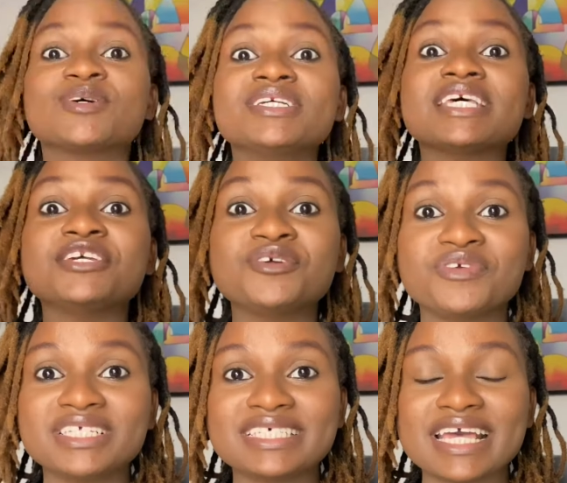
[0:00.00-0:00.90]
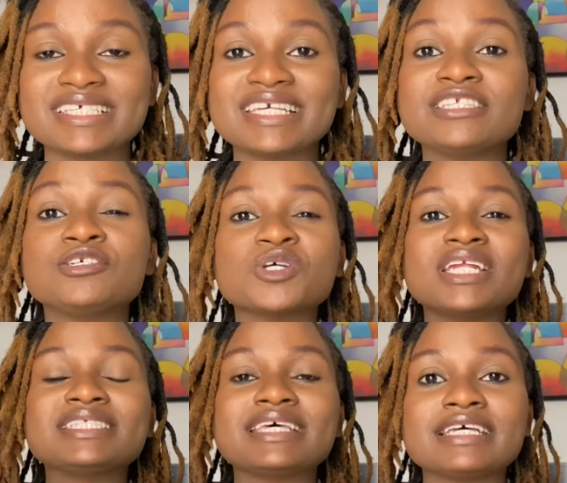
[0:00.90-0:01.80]
it's a urine test. It
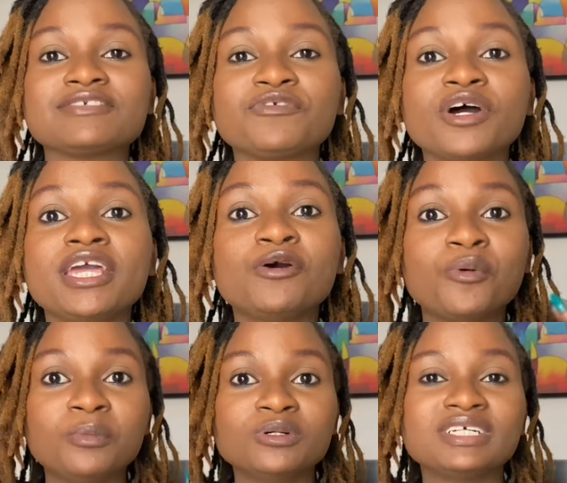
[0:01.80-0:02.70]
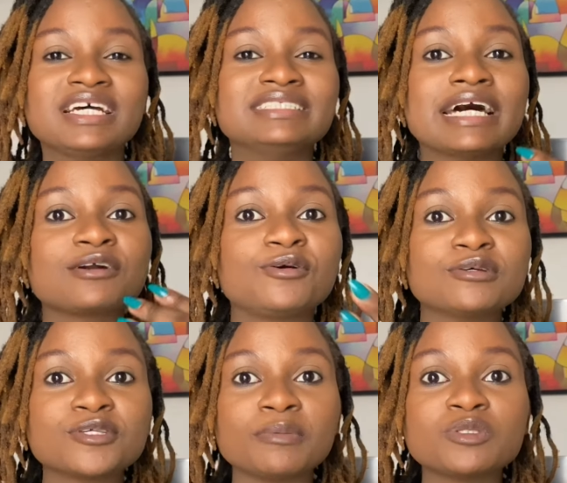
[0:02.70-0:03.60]
usually tests for a hormone that
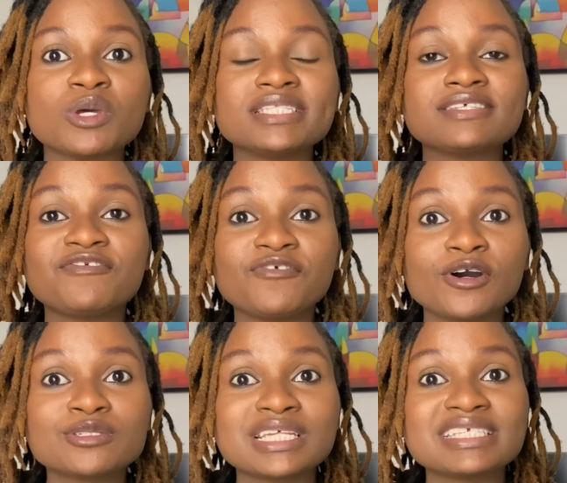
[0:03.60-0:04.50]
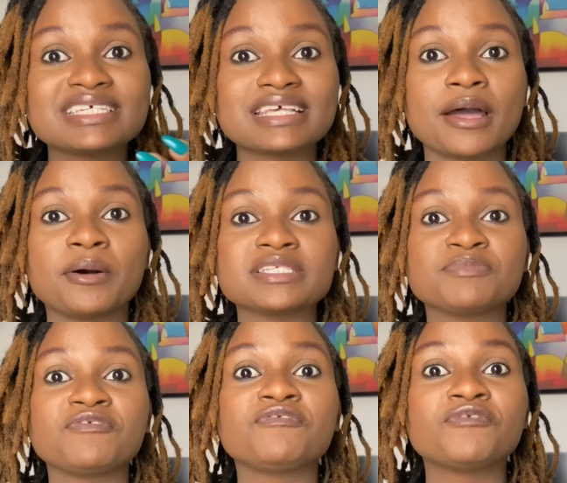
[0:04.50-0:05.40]
goes up 24 to 36 hours
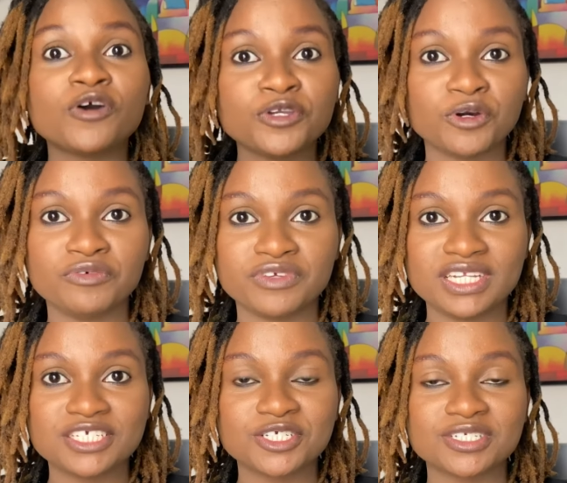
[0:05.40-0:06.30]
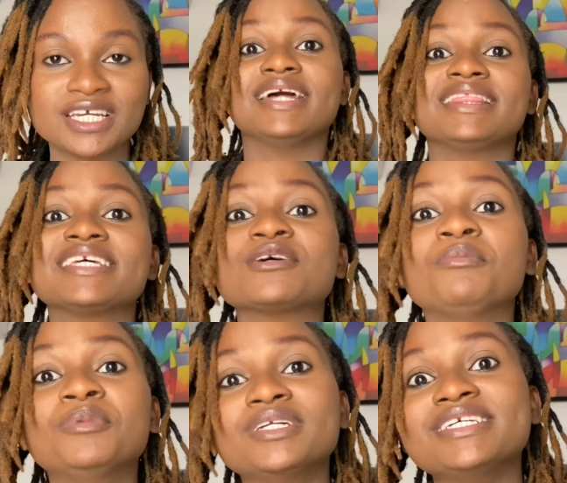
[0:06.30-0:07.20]
before your ovulation. This
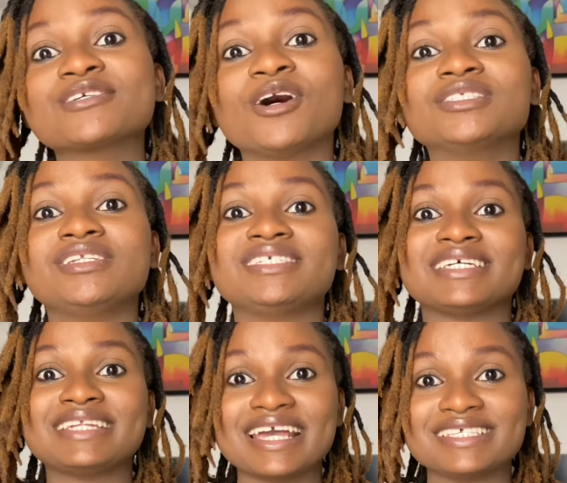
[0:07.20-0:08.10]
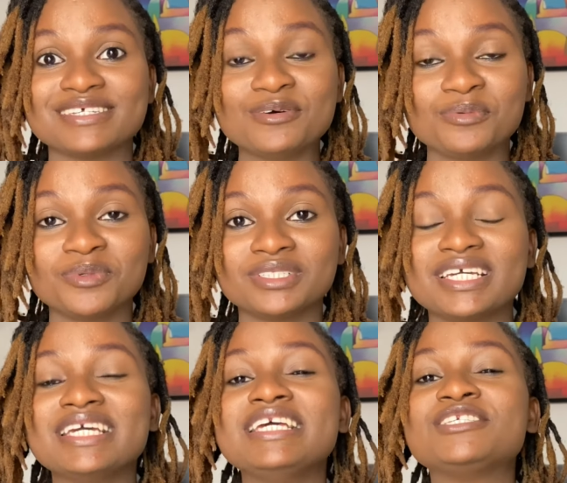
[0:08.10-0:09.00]
hormone is called the luteinizing hormone.
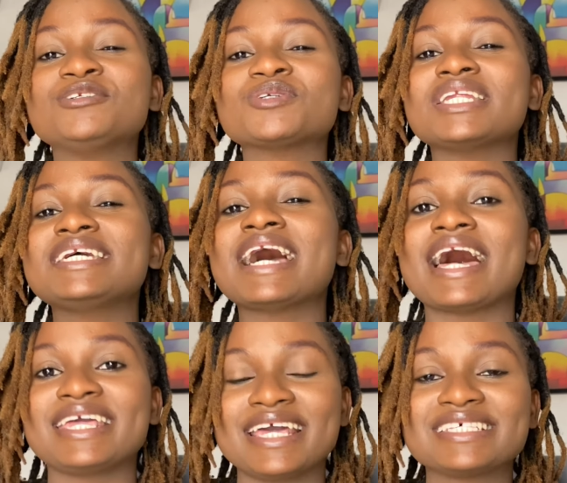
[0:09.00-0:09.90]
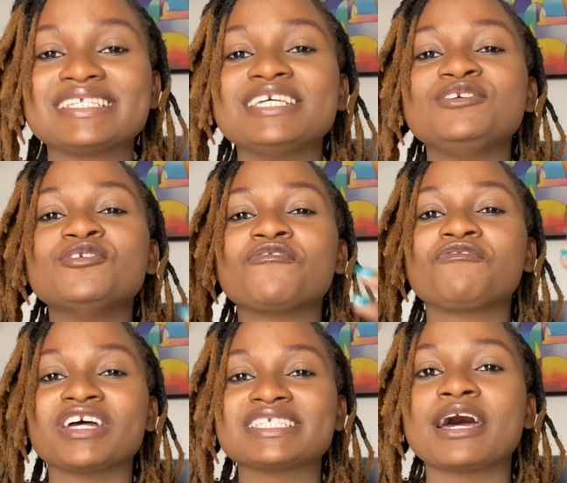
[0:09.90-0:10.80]
It's usually highest in your
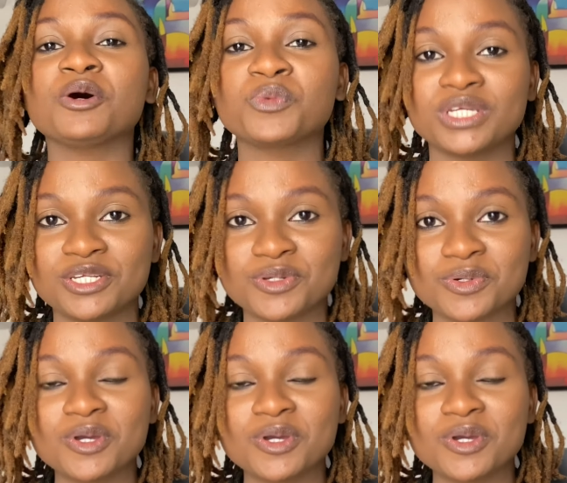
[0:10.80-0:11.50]
fertile window.